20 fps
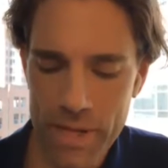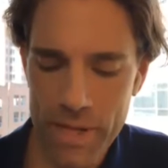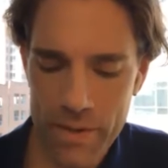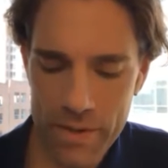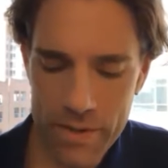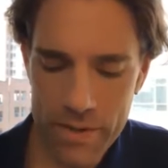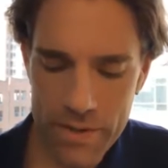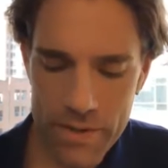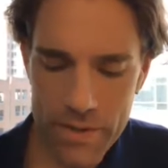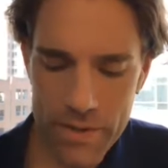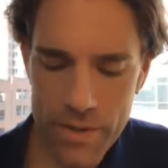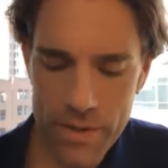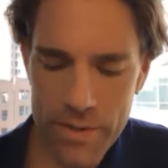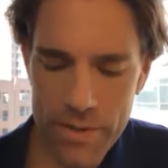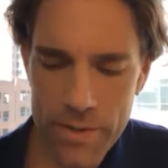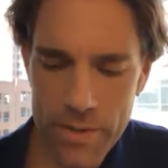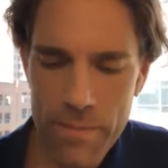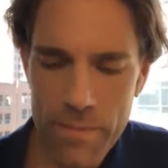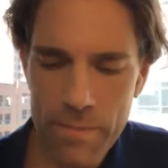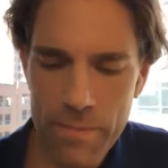
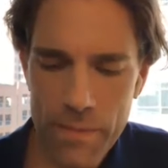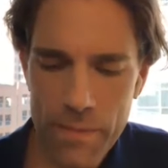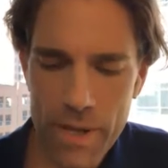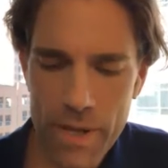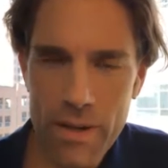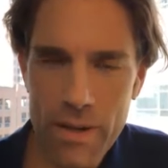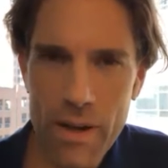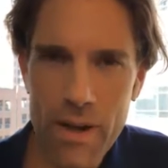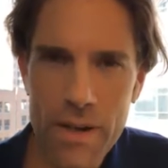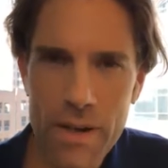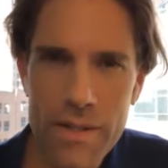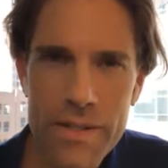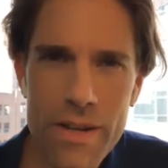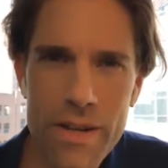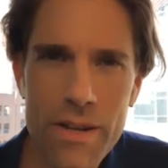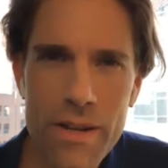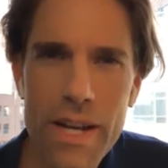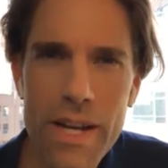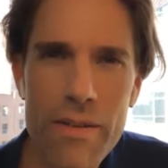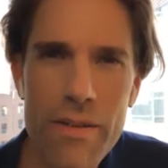So
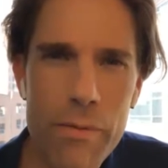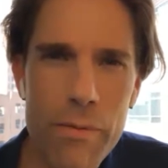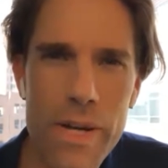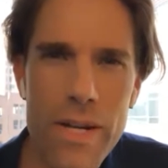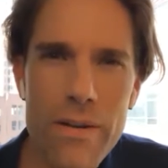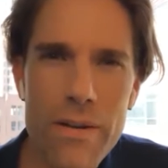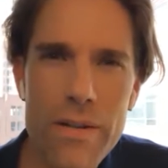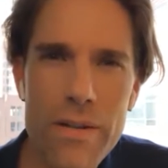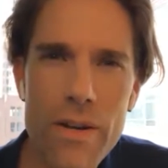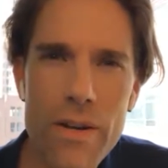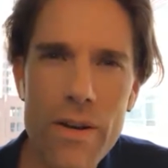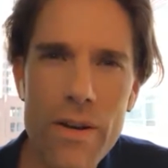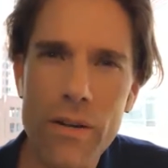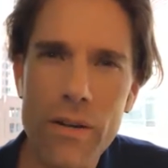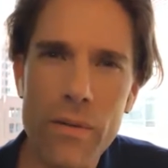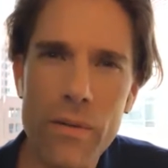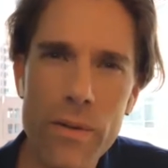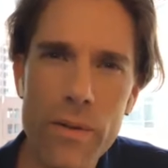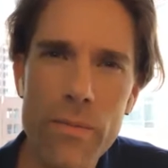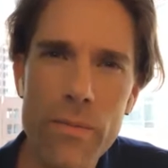Doug, if we could talk a
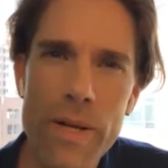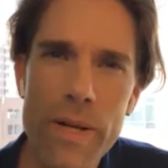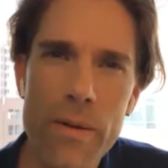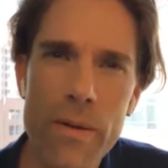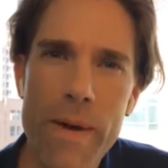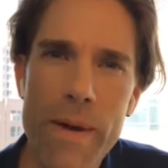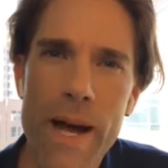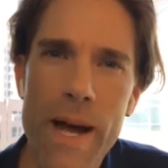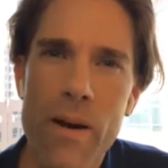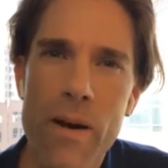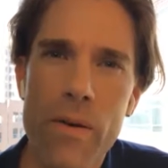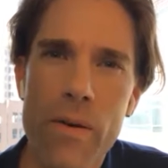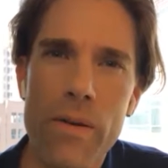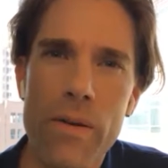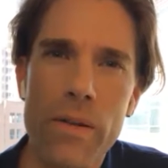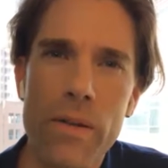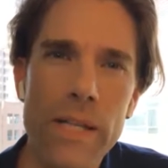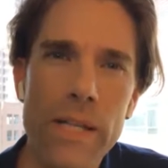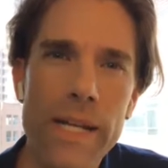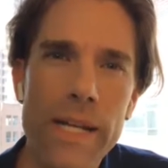little bit about
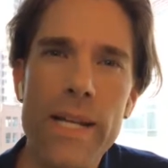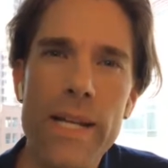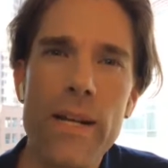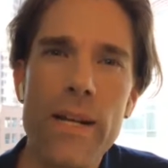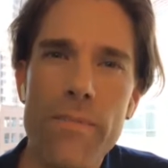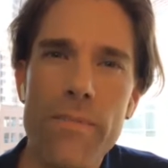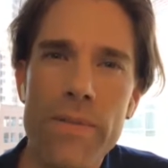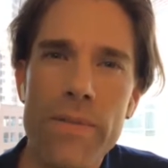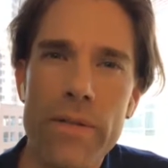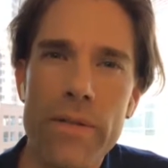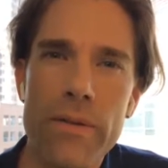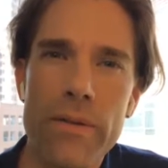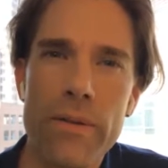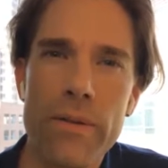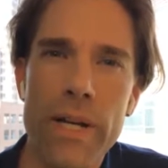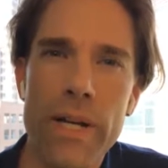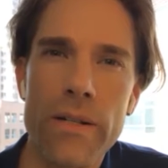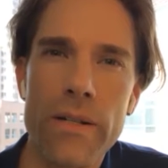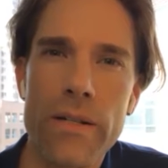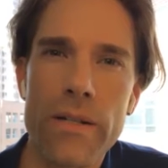leading up to
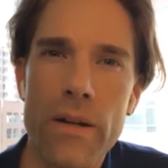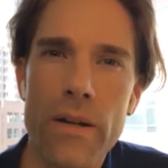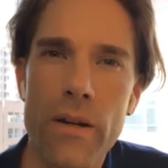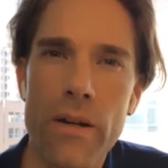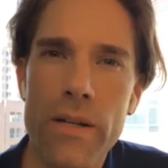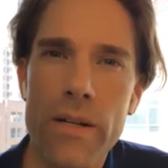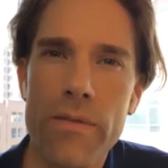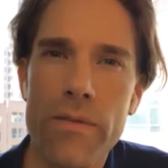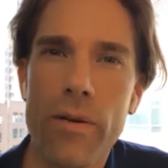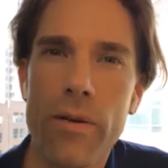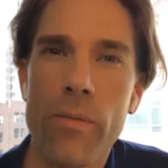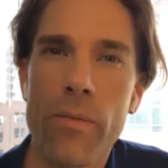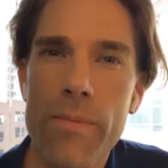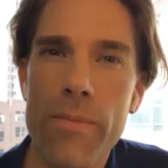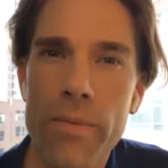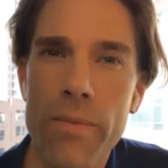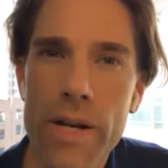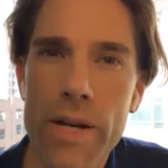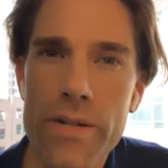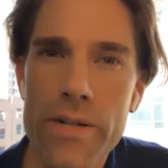getting started for a web
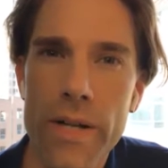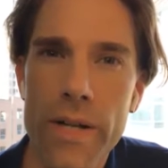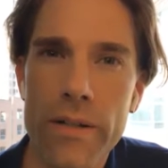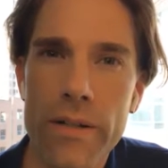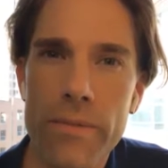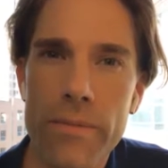project.